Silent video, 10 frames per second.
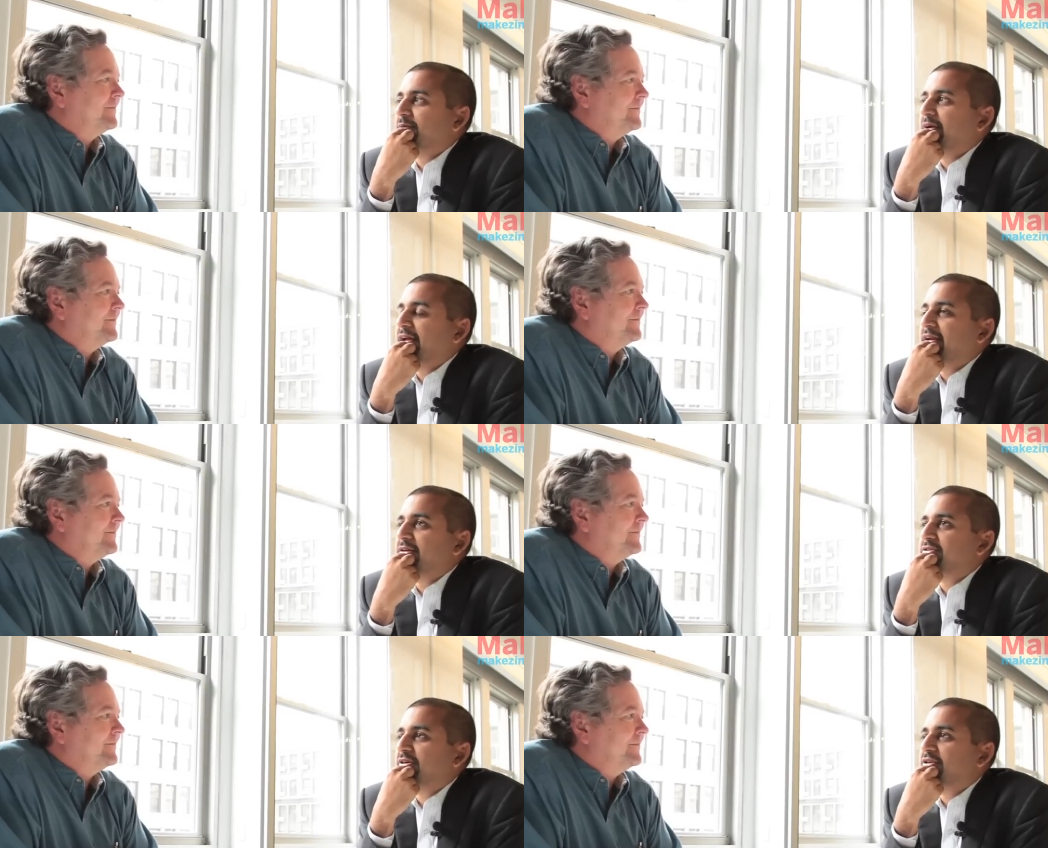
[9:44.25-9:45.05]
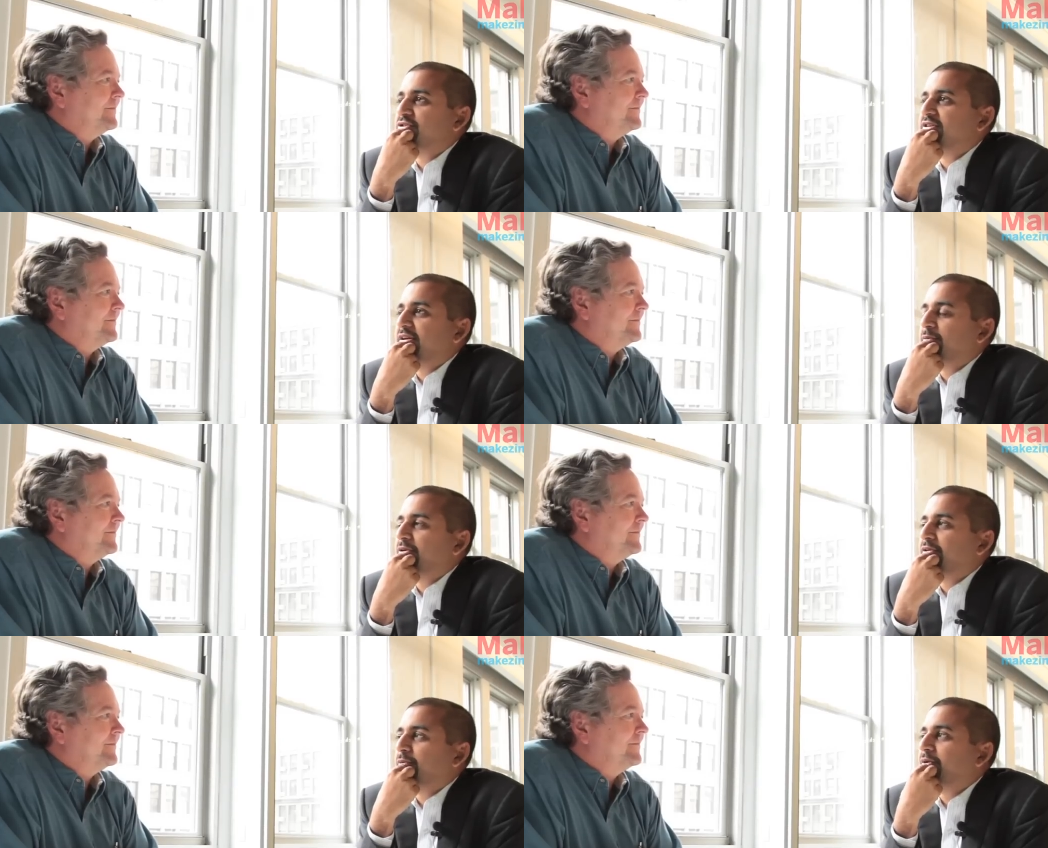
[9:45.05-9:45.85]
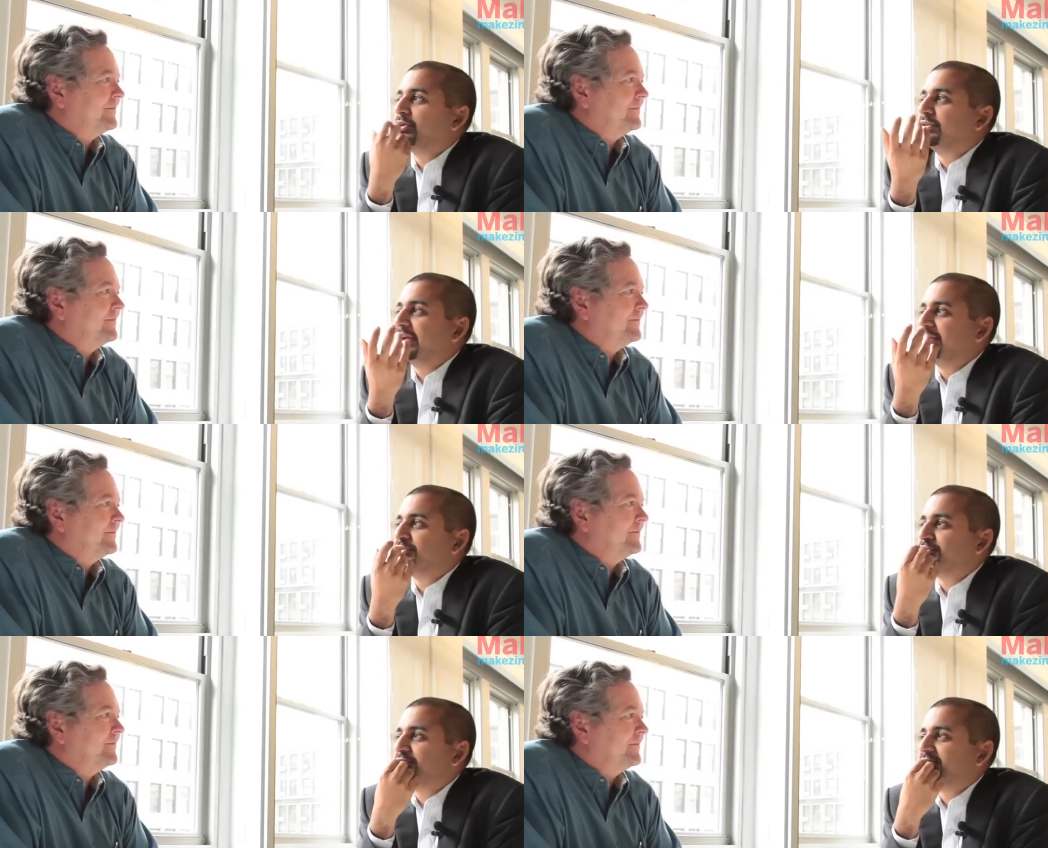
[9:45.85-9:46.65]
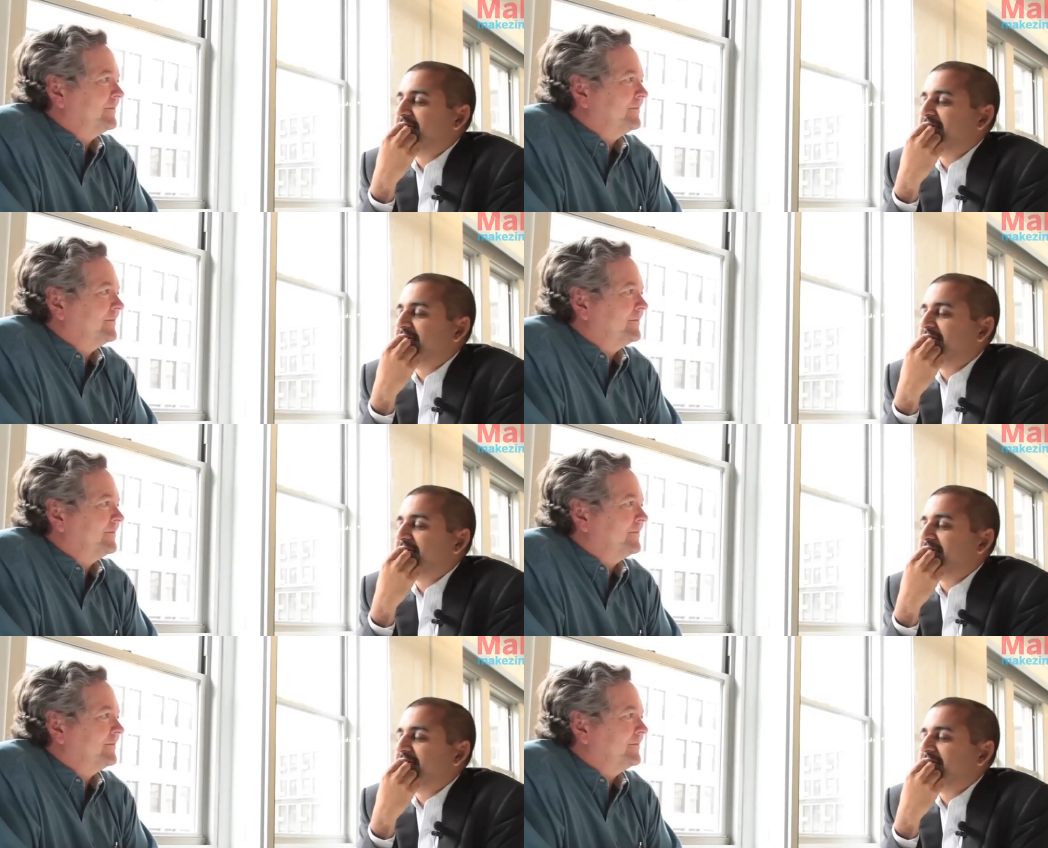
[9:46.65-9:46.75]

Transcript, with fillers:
Speaker 1: and understanding what are the real dangers.